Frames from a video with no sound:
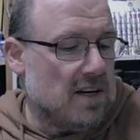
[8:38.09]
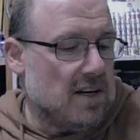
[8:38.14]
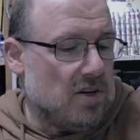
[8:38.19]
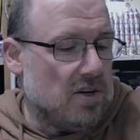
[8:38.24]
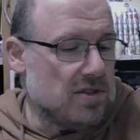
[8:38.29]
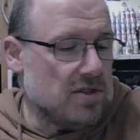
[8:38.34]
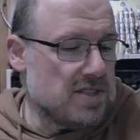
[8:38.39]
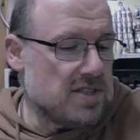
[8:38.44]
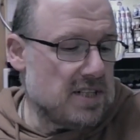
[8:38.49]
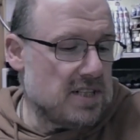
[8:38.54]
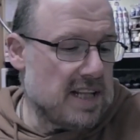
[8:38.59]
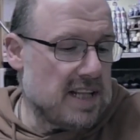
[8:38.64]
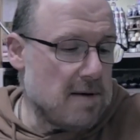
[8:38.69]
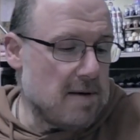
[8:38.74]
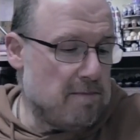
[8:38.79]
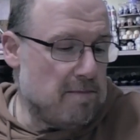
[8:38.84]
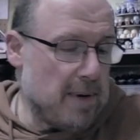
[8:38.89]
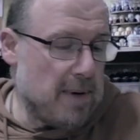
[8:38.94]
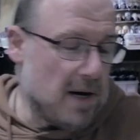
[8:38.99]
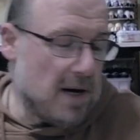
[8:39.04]
onto their
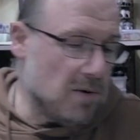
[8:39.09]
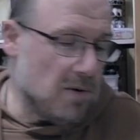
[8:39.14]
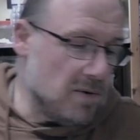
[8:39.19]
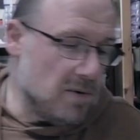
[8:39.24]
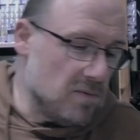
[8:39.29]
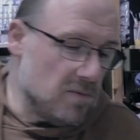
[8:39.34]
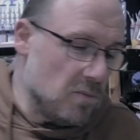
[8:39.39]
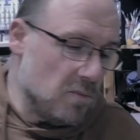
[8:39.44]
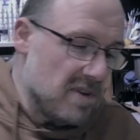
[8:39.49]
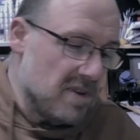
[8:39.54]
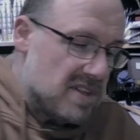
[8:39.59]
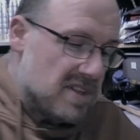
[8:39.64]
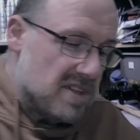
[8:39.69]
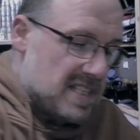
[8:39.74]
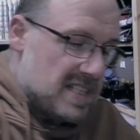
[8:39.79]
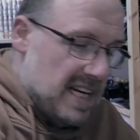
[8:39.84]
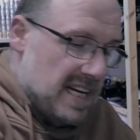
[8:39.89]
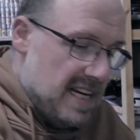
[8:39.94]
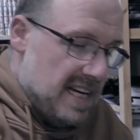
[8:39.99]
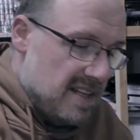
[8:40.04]
belt with the
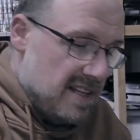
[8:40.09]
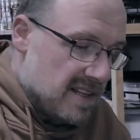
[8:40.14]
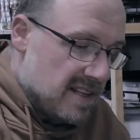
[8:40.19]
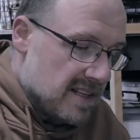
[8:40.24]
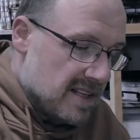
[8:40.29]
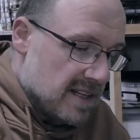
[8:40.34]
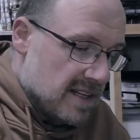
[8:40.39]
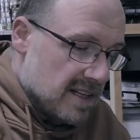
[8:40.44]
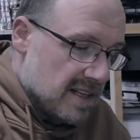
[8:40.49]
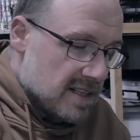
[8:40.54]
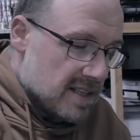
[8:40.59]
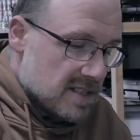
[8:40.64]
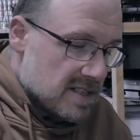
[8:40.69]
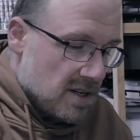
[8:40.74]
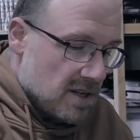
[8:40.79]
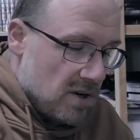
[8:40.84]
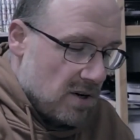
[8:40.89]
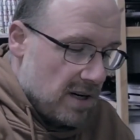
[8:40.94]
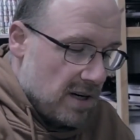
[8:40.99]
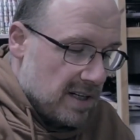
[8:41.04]
teeth.
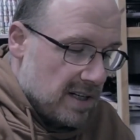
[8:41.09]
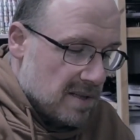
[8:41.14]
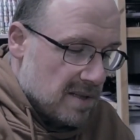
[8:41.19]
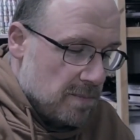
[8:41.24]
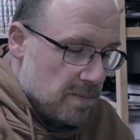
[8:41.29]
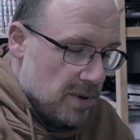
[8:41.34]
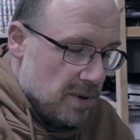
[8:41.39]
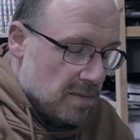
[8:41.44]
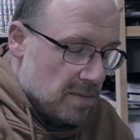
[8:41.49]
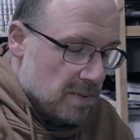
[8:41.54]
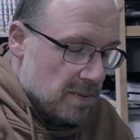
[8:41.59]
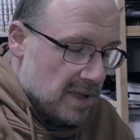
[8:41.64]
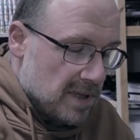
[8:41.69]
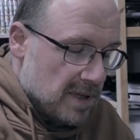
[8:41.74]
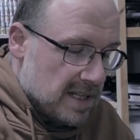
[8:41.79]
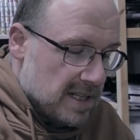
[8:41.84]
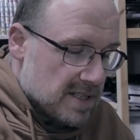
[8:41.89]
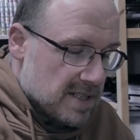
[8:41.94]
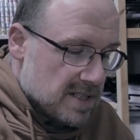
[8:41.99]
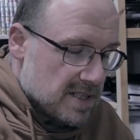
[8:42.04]
So I'm going to put
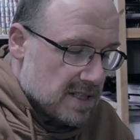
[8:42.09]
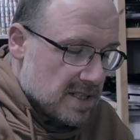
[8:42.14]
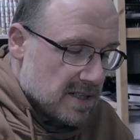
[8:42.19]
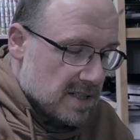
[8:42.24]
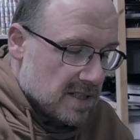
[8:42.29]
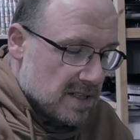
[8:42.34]
plus